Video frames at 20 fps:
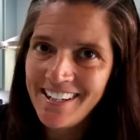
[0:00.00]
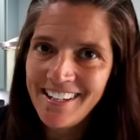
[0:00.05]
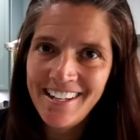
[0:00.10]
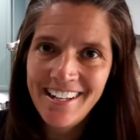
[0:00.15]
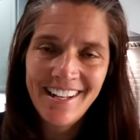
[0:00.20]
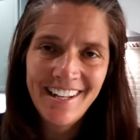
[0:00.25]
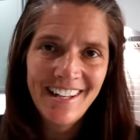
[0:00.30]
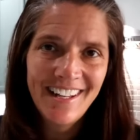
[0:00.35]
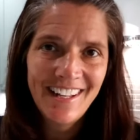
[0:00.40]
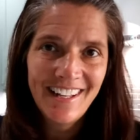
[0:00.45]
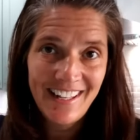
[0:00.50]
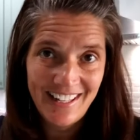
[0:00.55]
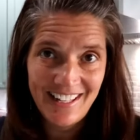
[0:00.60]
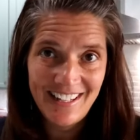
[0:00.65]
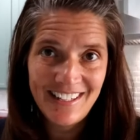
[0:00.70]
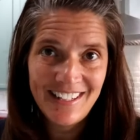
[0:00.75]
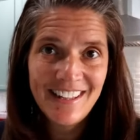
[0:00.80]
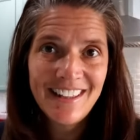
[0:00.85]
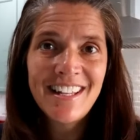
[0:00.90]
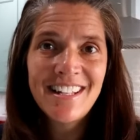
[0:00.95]
day
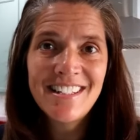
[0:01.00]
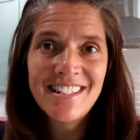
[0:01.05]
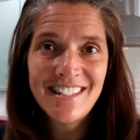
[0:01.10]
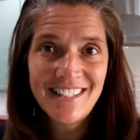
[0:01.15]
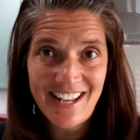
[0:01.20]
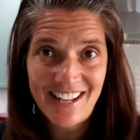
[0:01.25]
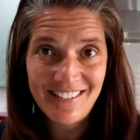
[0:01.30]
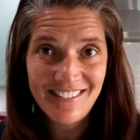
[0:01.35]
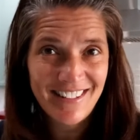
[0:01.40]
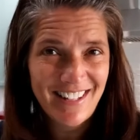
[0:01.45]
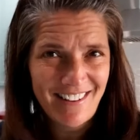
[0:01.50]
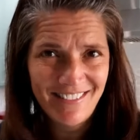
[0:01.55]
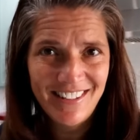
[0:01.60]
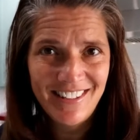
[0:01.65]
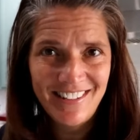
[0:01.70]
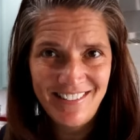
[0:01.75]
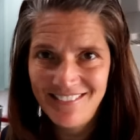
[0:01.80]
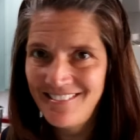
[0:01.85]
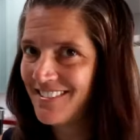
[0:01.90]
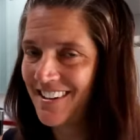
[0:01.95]
getting things done.
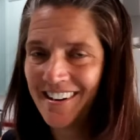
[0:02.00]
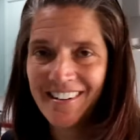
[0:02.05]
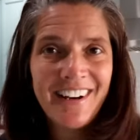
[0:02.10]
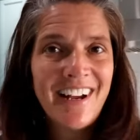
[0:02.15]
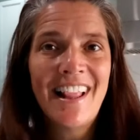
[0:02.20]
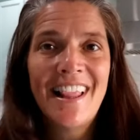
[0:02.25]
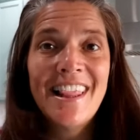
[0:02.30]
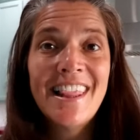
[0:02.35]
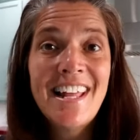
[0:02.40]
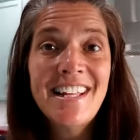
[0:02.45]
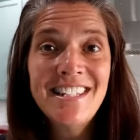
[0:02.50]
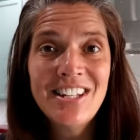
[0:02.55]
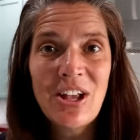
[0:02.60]
Sound good? All right,